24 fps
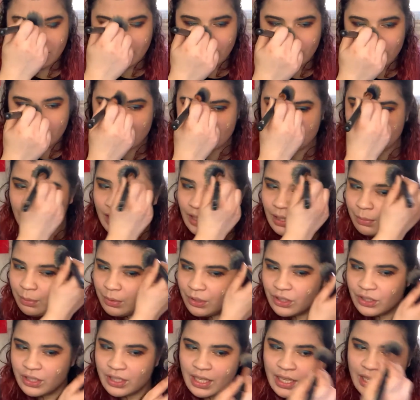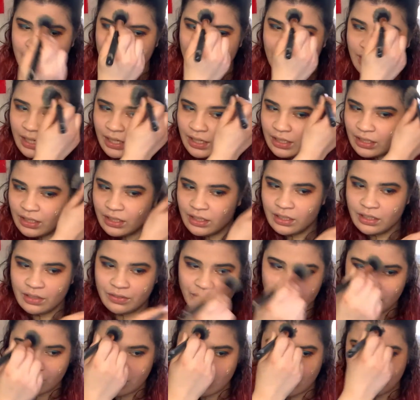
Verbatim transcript: establish that idea of, you know,